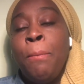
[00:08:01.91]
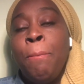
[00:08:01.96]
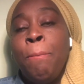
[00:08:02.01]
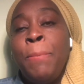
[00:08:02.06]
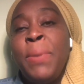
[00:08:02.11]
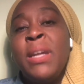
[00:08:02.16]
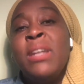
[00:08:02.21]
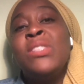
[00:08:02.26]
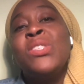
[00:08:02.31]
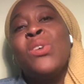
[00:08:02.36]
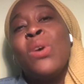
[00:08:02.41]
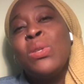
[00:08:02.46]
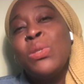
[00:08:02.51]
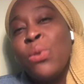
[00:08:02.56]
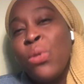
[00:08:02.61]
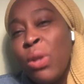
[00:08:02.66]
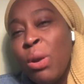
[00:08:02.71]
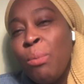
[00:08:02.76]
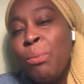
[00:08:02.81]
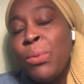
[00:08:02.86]
But it's also
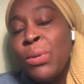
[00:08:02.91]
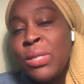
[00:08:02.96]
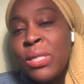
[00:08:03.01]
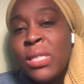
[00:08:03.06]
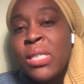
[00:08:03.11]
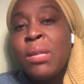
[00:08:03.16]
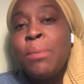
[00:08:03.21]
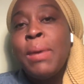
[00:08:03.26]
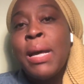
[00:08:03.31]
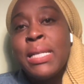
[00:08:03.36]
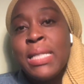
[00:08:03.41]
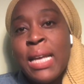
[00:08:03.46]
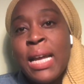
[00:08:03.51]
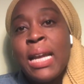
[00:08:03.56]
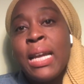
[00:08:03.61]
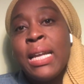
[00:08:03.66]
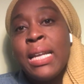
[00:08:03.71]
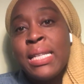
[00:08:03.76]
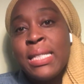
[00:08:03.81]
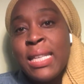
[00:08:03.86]
their Muslim
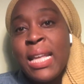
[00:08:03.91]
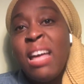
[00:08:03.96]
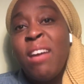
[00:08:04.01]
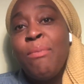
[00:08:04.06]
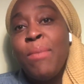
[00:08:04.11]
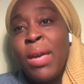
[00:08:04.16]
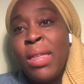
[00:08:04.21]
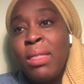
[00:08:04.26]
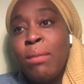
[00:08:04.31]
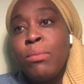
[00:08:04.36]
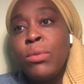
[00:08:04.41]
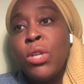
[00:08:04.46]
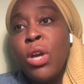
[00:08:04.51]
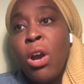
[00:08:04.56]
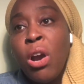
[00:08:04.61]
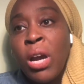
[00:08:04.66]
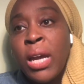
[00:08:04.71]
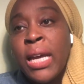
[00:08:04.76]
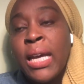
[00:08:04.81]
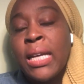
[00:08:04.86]
identities that have made them
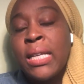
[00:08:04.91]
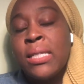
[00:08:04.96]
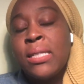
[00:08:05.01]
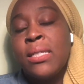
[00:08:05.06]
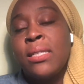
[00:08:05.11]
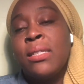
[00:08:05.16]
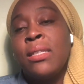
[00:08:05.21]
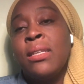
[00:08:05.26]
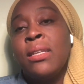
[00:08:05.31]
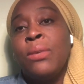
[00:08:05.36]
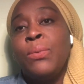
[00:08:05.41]
targets.